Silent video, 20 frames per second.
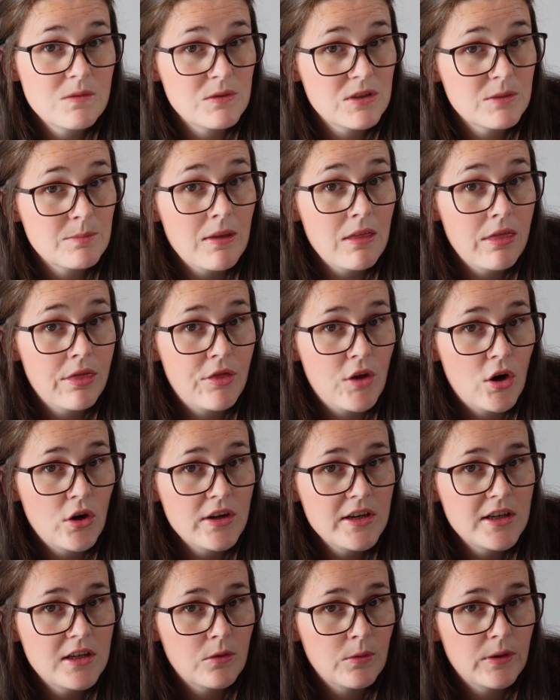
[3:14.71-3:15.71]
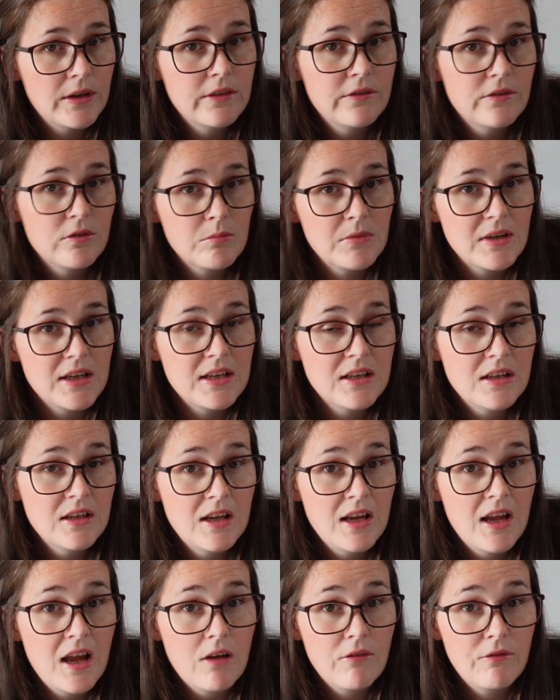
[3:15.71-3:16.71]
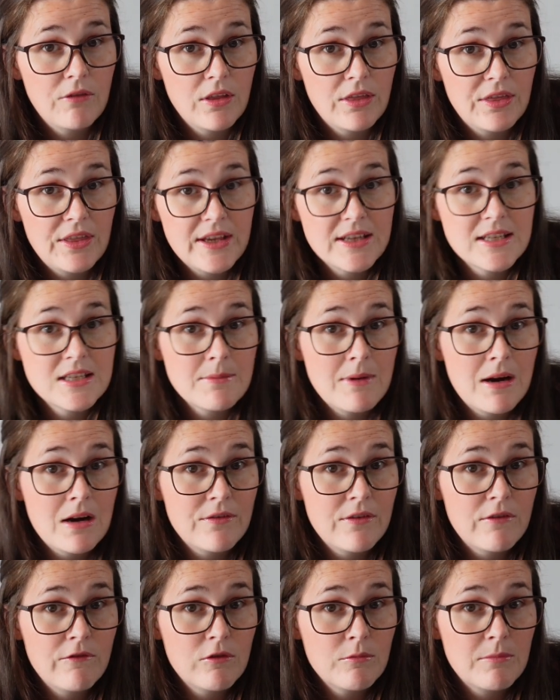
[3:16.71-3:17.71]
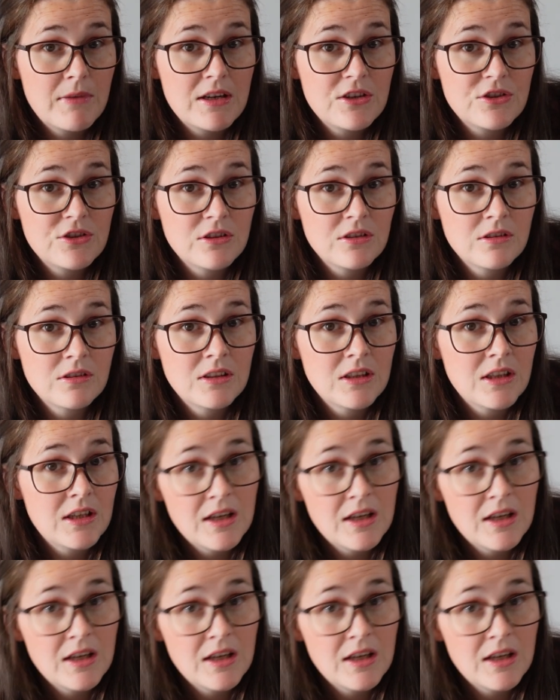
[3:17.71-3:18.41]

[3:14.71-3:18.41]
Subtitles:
which is about 30 quid for me, for this amount of information,